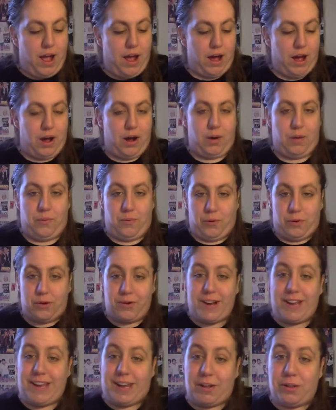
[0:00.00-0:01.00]

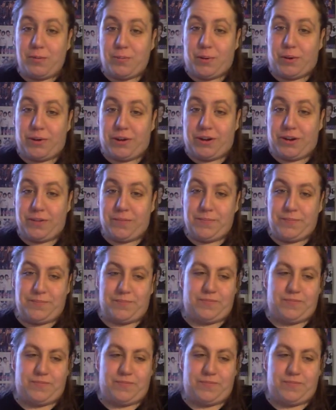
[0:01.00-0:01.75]
Rory Gilmore